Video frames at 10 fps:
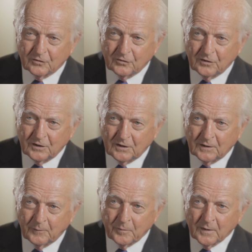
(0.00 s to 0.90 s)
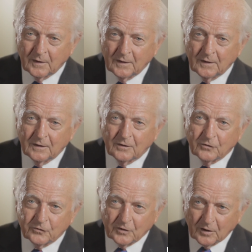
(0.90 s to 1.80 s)
to see
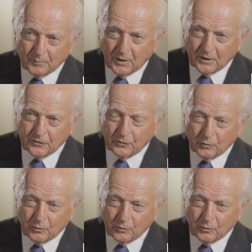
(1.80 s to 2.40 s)
the stock markets